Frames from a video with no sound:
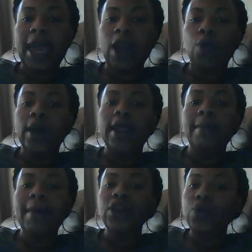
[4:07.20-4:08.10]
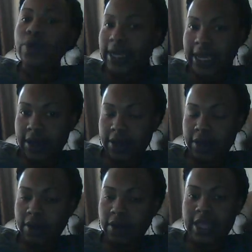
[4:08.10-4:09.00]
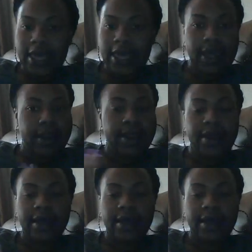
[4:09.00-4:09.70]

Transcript: back, what am I doing now that's